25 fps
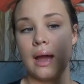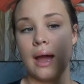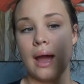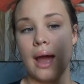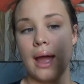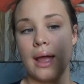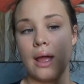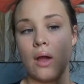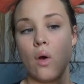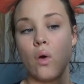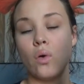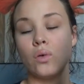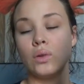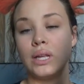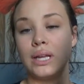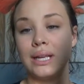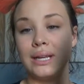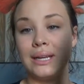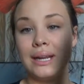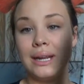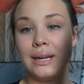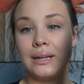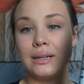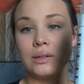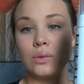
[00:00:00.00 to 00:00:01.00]
I only
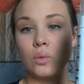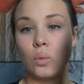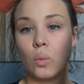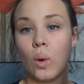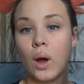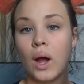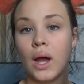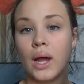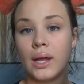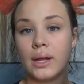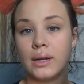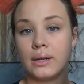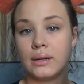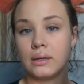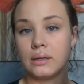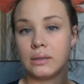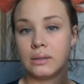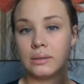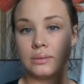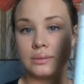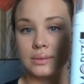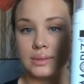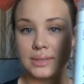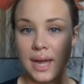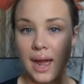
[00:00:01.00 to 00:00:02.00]
needed 1
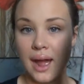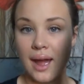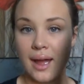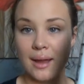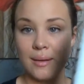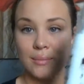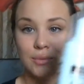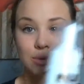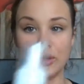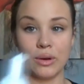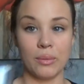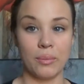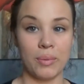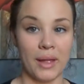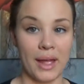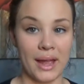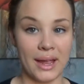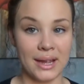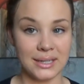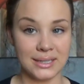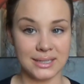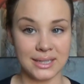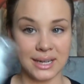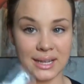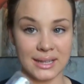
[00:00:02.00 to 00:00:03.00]
time to apply
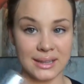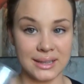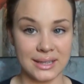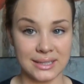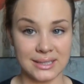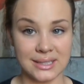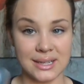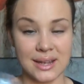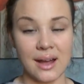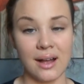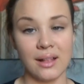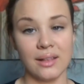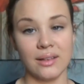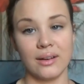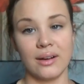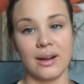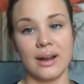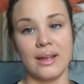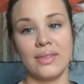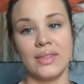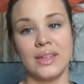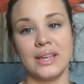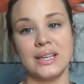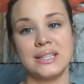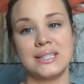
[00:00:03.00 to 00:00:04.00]
it to get this color,
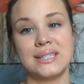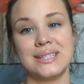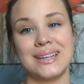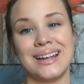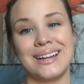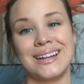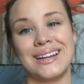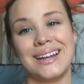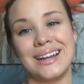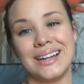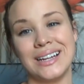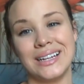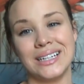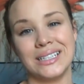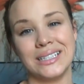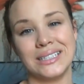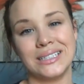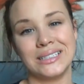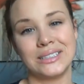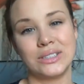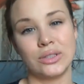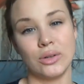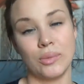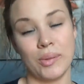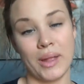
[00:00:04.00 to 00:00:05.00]
and this I needed
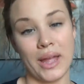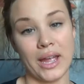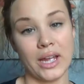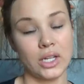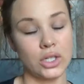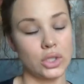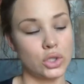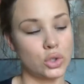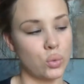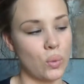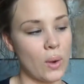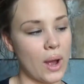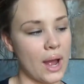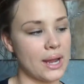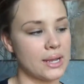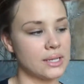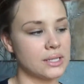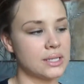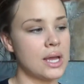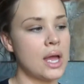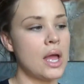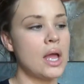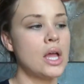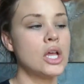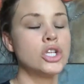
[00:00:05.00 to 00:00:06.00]
to apply it twice.